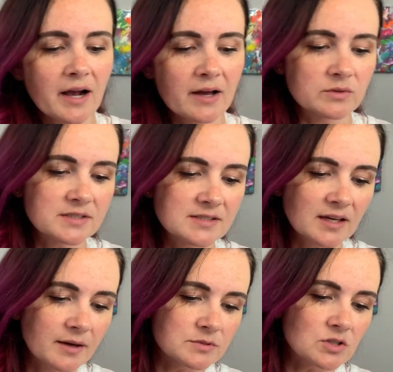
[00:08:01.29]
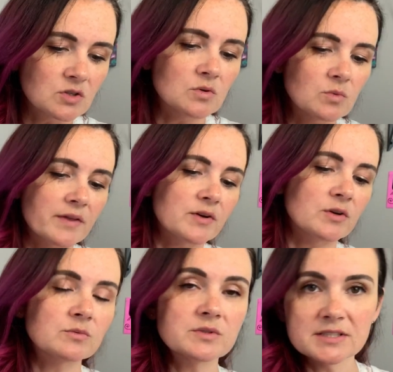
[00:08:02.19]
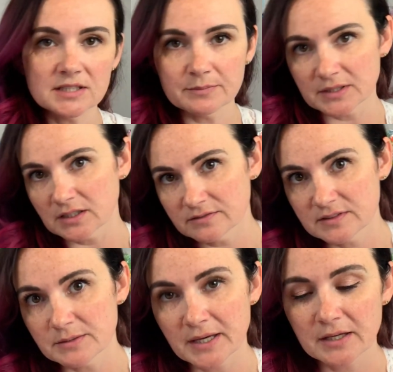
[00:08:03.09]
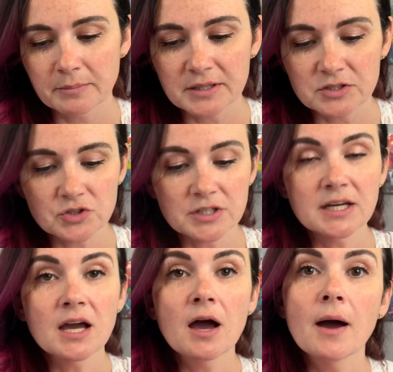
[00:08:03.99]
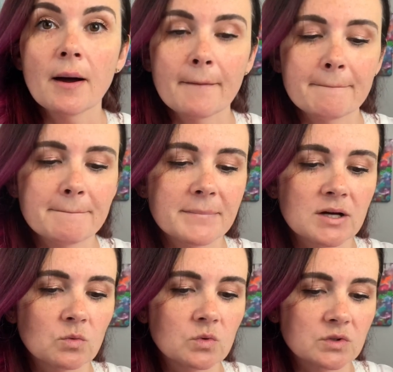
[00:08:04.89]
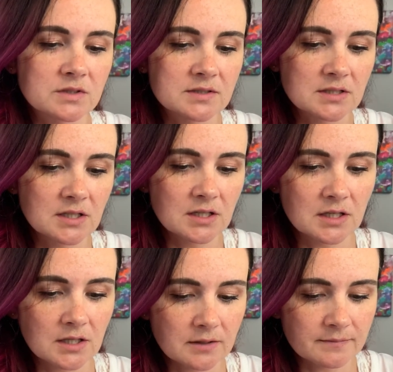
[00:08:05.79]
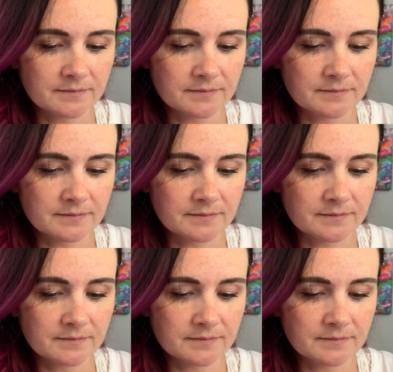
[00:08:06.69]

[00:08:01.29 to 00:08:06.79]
I was skeptical whether it was deep enough to make a Petri, but we'll see.